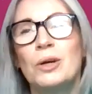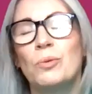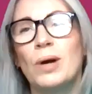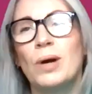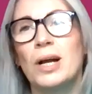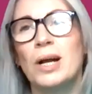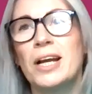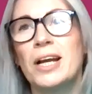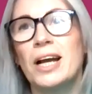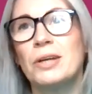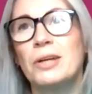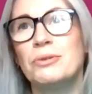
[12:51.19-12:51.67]

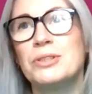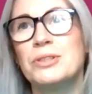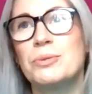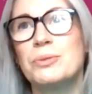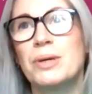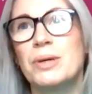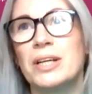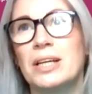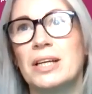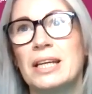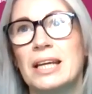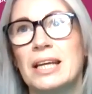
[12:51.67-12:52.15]
when I
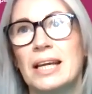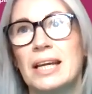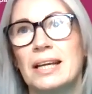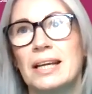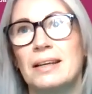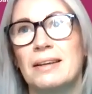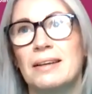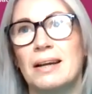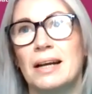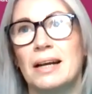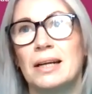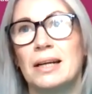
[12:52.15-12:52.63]
was
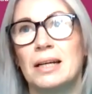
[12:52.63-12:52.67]
working